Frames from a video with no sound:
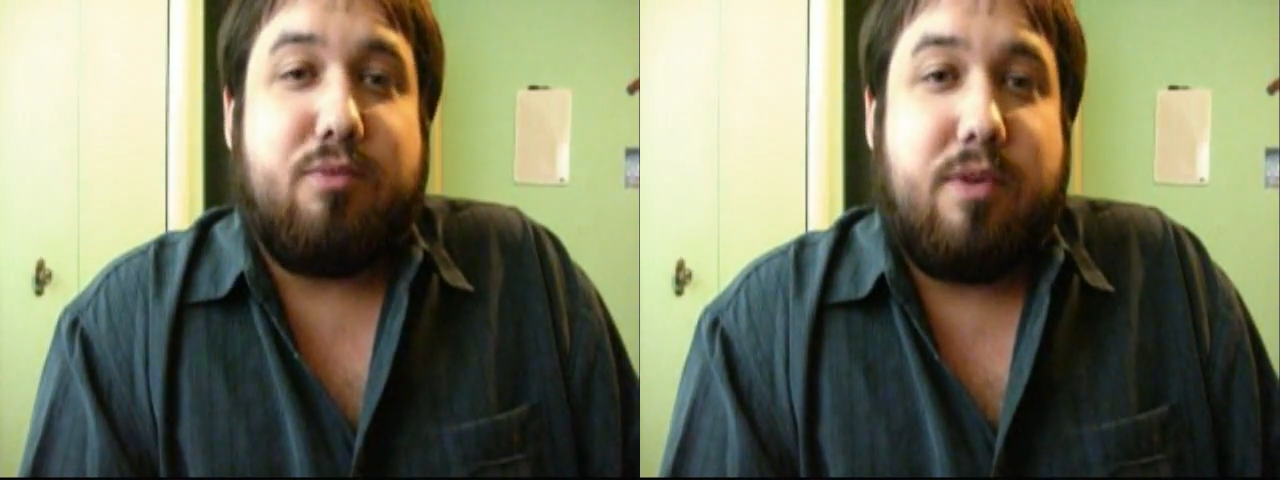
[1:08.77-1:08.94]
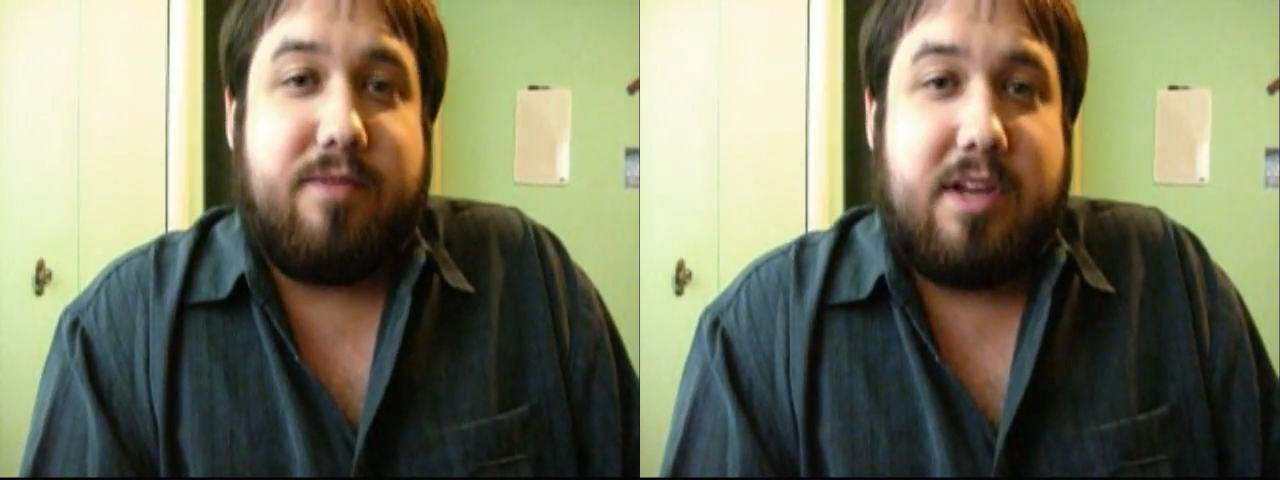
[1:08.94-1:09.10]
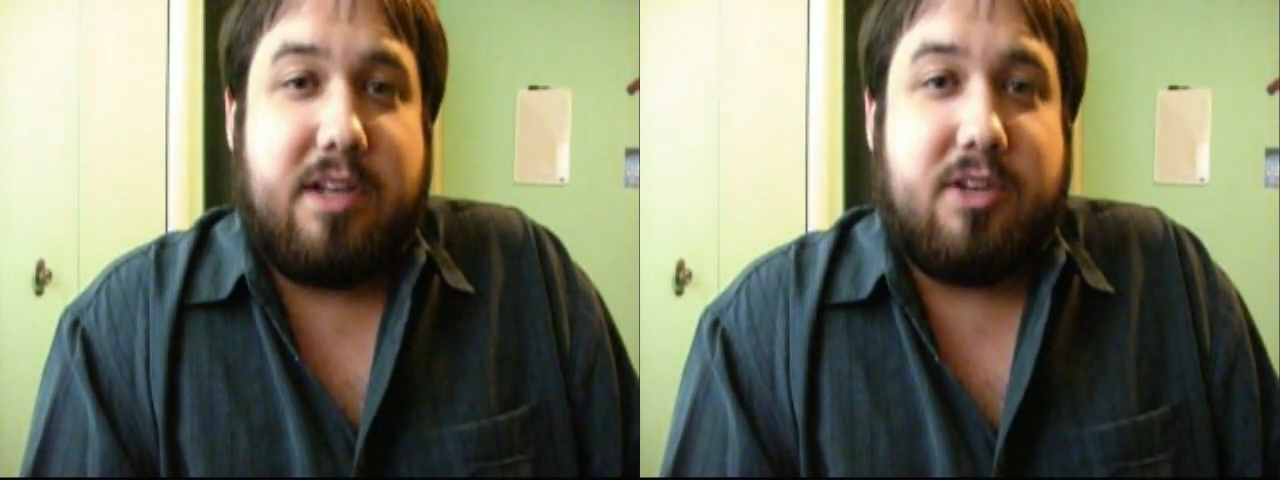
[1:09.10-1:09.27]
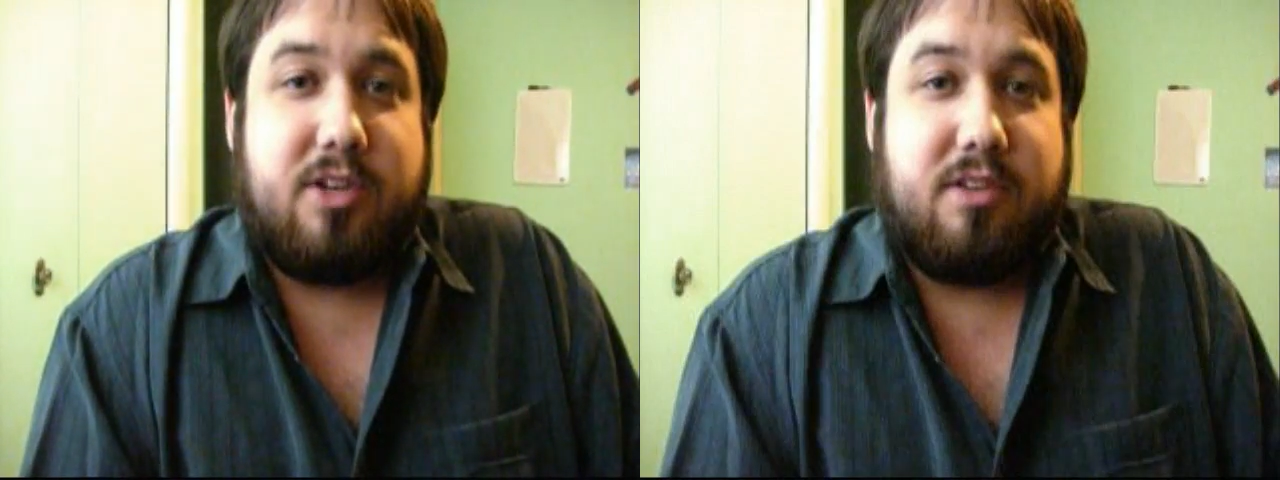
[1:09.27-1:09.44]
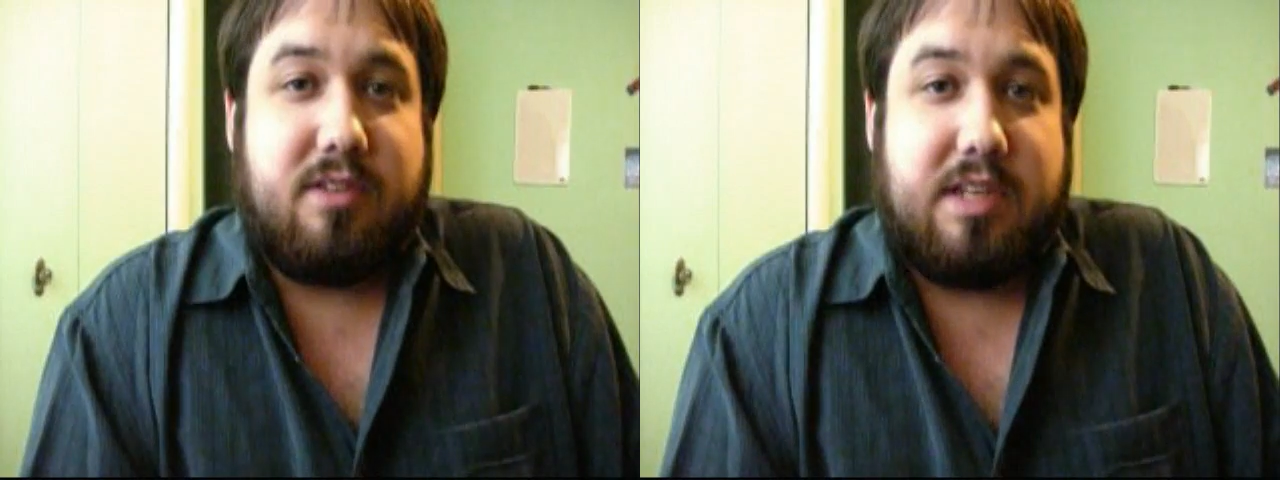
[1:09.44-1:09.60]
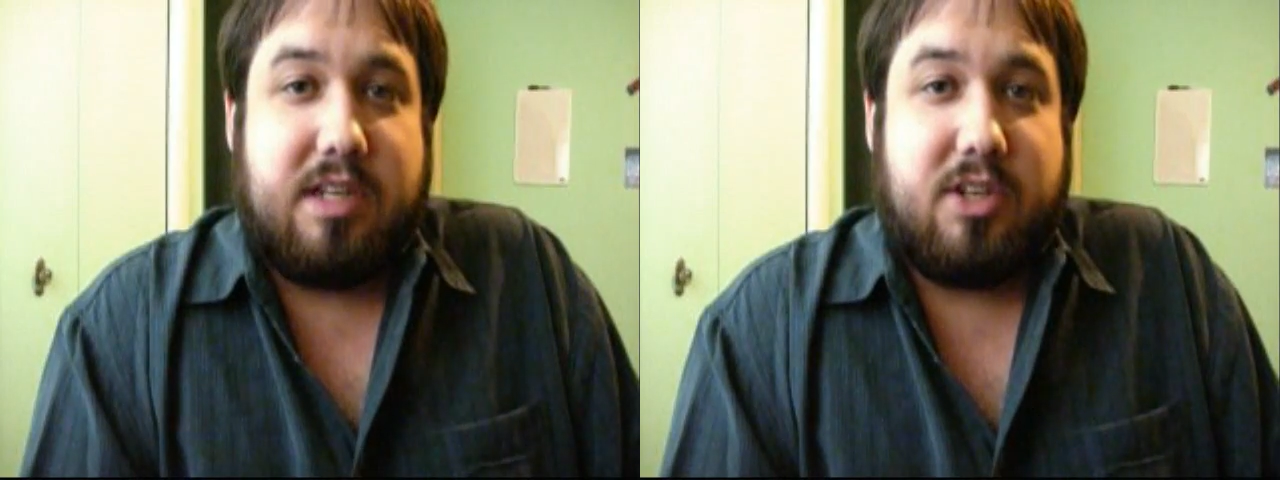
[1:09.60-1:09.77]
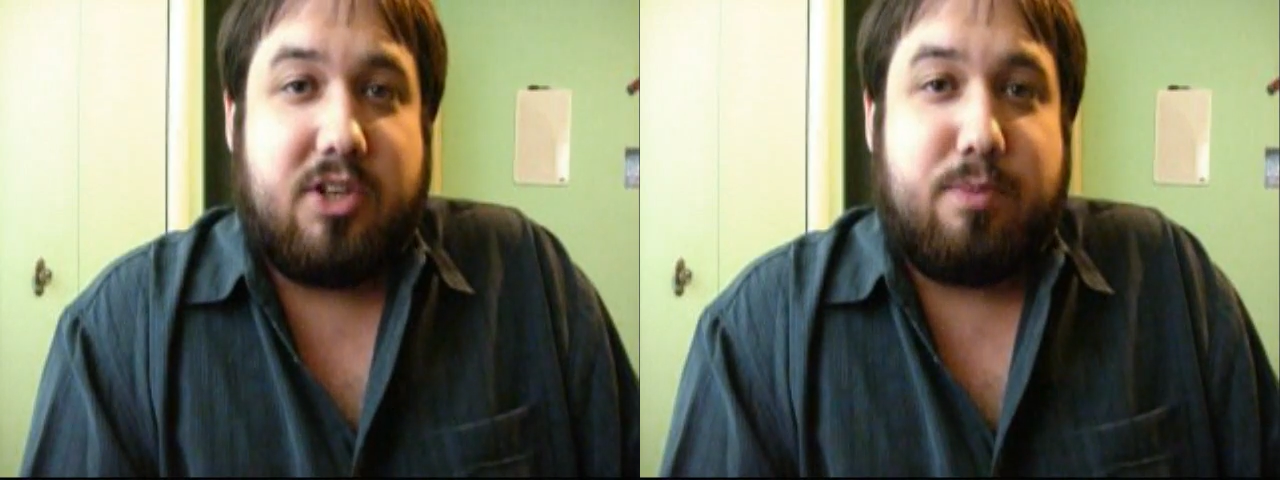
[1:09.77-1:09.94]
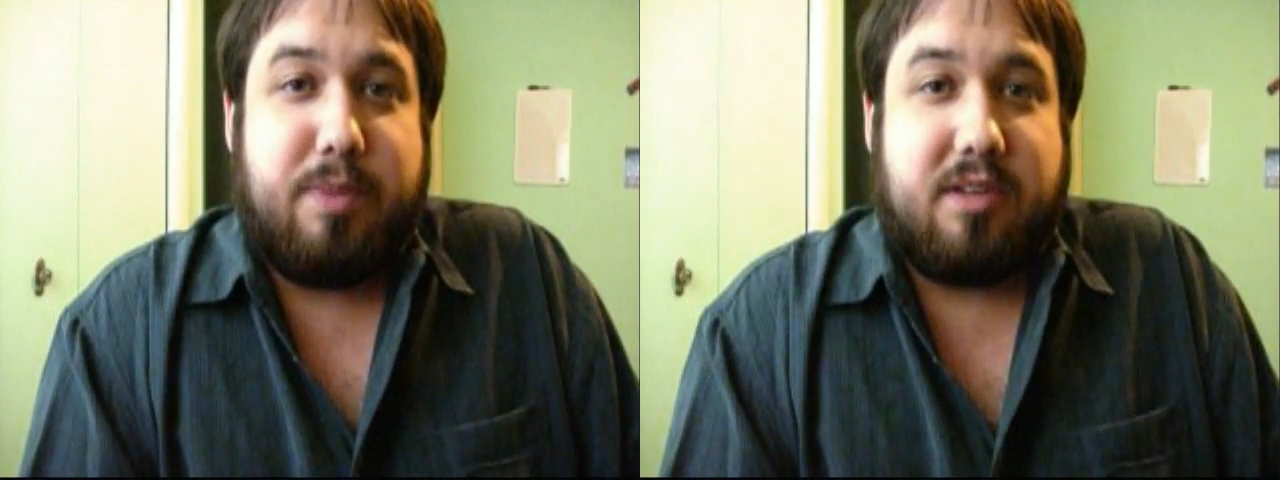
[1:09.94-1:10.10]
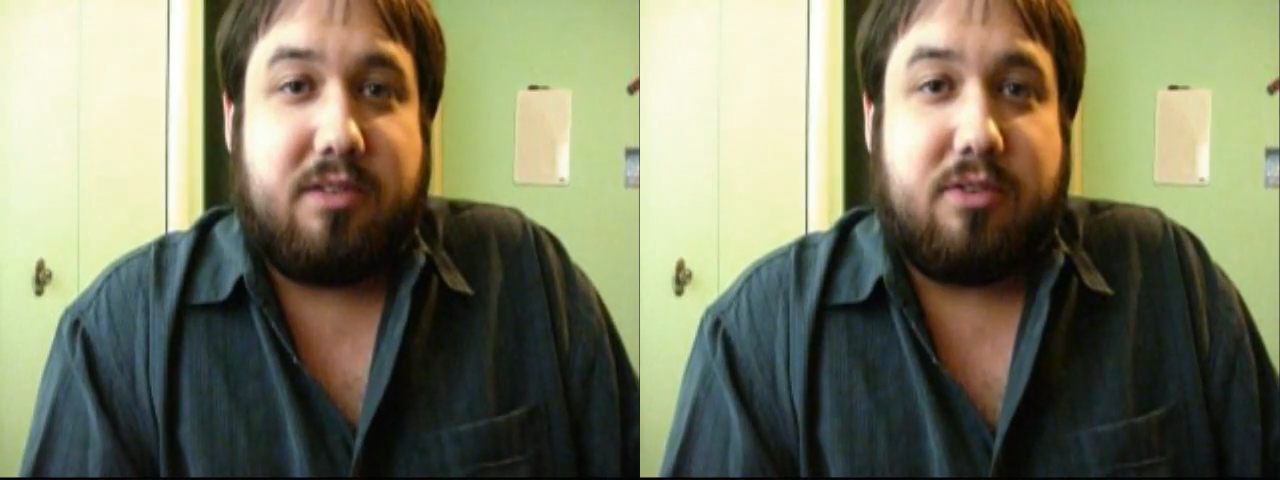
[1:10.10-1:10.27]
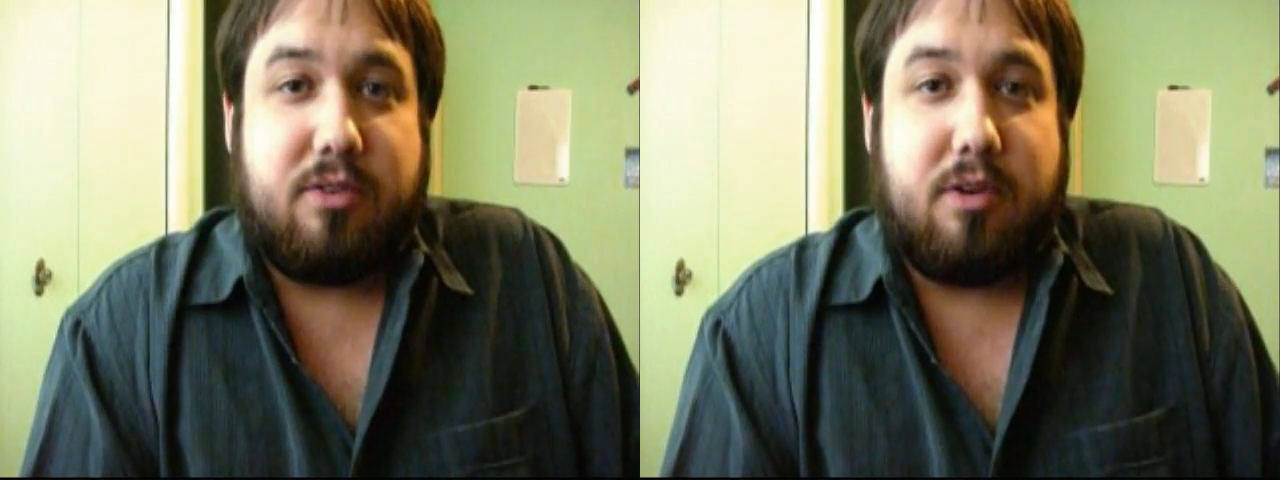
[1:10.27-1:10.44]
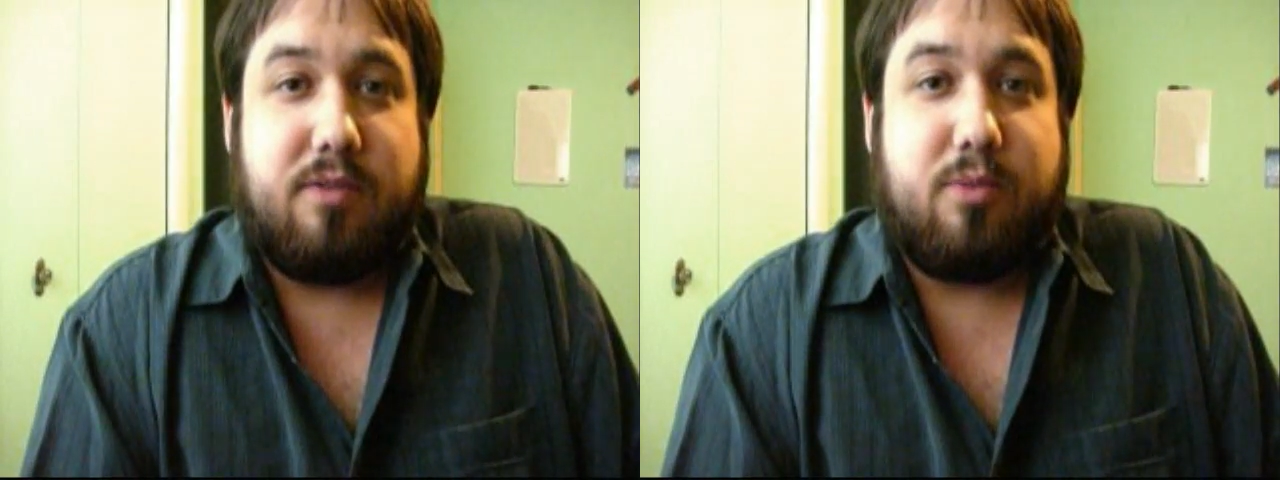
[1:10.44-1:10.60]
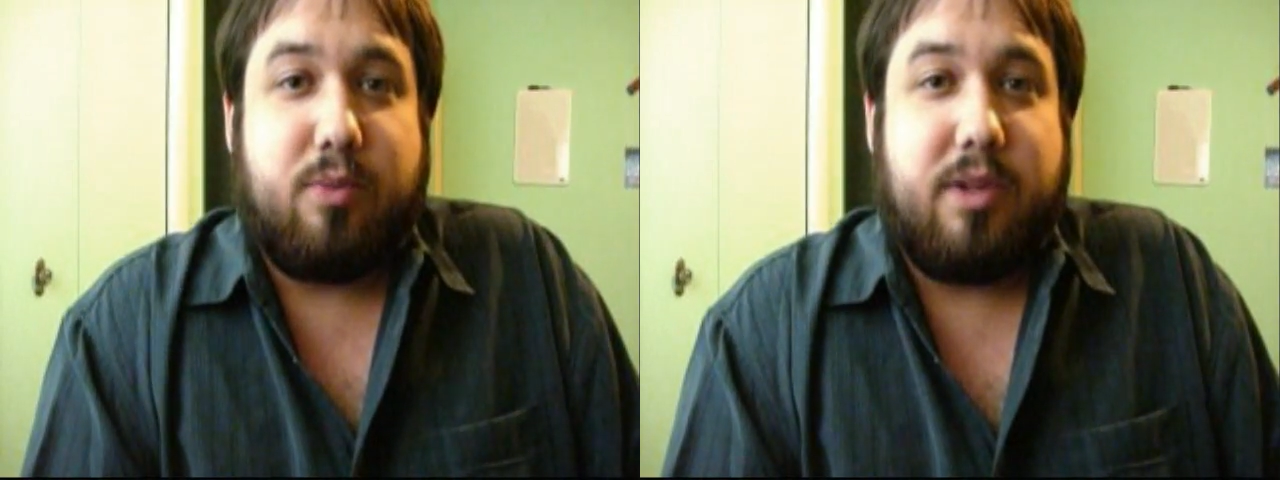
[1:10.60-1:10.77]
revenge is a dish best served